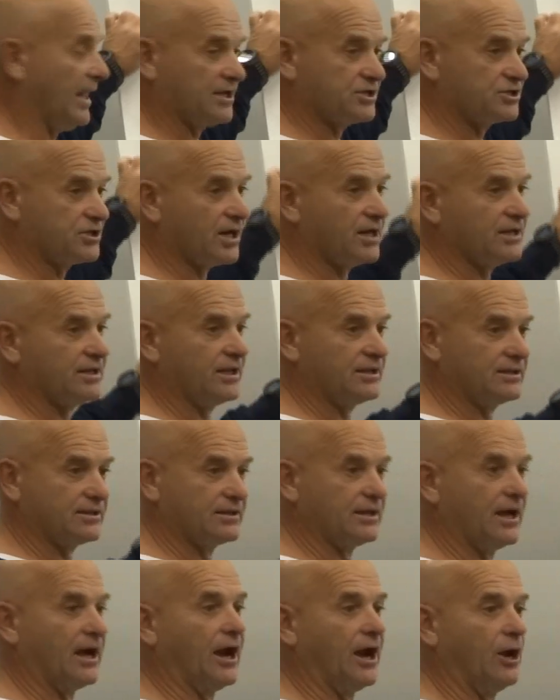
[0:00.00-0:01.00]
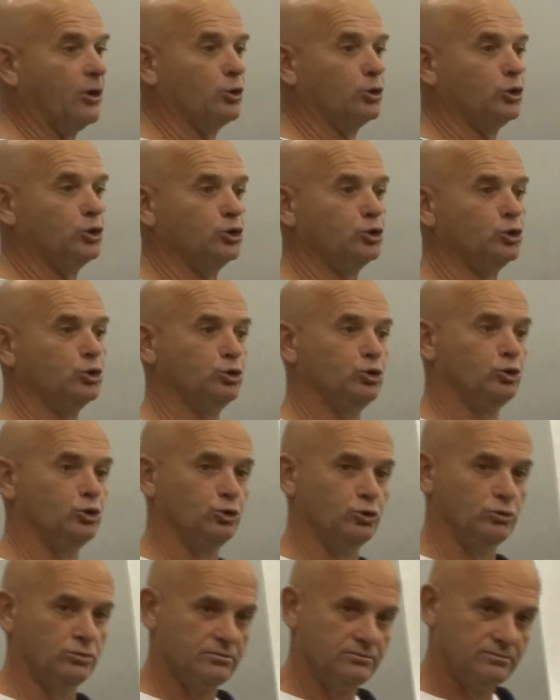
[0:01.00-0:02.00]
extra that allow you
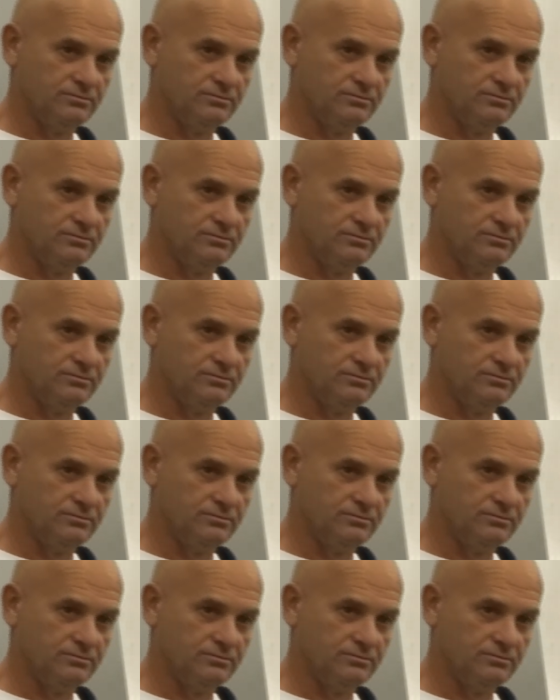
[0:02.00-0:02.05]
to